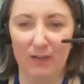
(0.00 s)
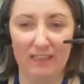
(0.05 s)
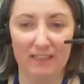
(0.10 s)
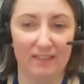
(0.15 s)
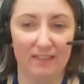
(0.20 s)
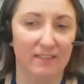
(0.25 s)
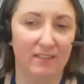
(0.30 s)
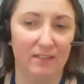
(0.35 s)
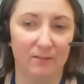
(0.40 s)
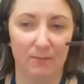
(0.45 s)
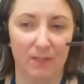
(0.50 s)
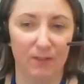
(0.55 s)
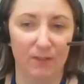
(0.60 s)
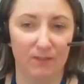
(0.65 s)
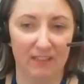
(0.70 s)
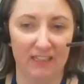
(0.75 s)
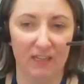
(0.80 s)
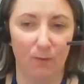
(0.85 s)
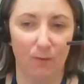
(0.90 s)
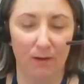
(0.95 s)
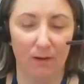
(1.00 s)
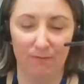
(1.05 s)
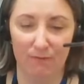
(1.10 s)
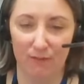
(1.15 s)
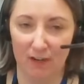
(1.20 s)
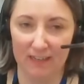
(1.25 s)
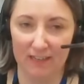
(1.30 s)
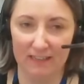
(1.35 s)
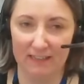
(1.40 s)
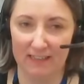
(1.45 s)
listen to music when
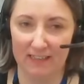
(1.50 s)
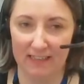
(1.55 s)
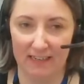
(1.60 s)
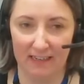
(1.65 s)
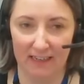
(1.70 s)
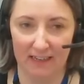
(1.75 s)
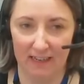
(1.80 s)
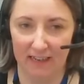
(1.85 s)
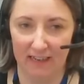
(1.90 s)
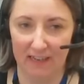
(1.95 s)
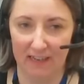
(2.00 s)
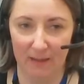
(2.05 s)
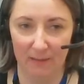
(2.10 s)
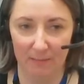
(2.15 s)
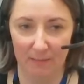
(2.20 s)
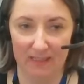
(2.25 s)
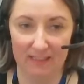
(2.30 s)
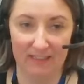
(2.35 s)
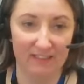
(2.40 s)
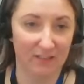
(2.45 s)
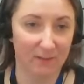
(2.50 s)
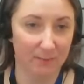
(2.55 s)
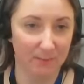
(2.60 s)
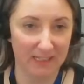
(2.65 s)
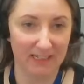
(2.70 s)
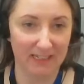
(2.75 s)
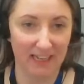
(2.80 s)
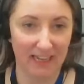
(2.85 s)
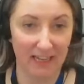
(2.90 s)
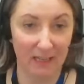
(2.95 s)
writing? Is it
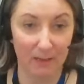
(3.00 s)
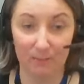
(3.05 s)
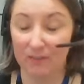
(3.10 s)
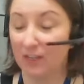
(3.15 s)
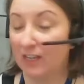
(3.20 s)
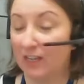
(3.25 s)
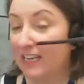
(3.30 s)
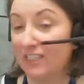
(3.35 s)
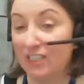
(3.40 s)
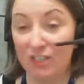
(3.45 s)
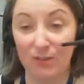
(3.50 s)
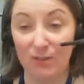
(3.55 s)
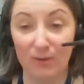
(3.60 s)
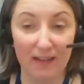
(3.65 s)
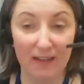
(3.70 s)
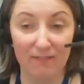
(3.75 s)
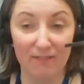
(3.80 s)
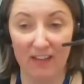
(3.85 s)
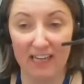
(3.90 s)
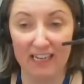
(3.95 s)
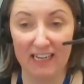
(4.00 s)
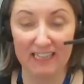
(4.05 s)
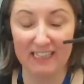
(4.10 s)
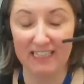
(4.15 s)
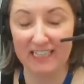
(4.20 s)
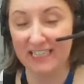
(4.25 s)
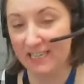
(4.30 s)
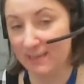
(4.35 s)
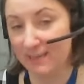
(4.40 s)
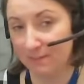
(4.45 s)
something that helps? Okay. Do you have
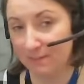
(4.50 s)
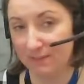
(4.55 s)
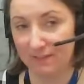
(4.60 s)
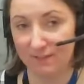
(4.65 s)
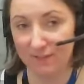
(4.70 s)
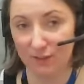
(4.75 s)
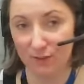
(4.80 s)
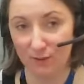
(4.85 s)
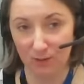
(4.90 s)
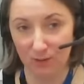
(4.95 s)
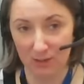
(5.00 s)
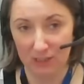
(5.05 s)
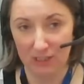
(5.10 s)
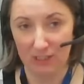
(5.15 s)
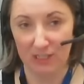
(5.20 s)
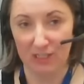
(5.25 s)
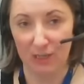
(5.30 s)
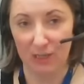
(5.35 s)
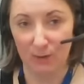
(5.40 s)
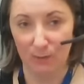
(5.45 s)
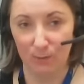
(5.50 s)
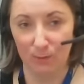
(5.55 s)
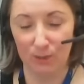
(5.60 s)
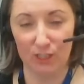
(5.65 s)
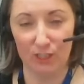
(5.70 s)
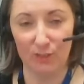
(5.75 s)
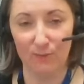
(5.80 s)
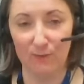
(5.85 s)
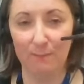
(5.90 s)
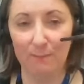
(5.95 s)
any tips for what
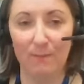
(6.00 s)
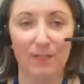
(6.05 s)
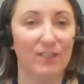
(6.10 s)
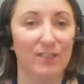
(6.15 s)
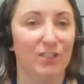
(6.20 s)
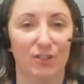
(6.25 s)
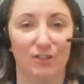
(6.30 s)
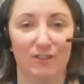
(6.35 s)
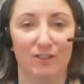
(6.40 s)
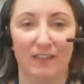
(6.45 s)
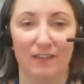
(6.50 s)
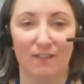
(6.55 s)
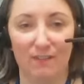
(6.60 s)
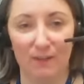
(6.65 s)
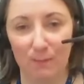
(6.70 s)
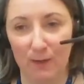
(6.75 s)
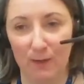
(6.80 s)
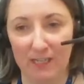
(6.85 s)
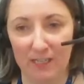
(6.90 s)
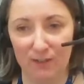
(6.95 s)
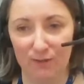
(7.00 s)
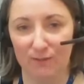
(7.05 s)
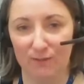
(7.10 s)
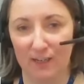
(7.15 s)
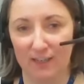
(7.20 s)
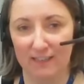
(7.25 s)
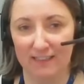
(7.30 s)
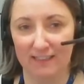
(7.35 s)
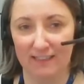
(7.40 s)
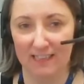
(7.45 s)
do you immerse yourself in when you're
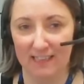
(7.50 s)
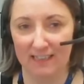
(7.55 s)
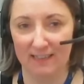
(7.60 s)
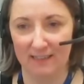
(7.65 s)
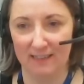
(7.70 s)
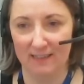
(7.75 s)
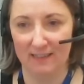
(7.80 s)
writing?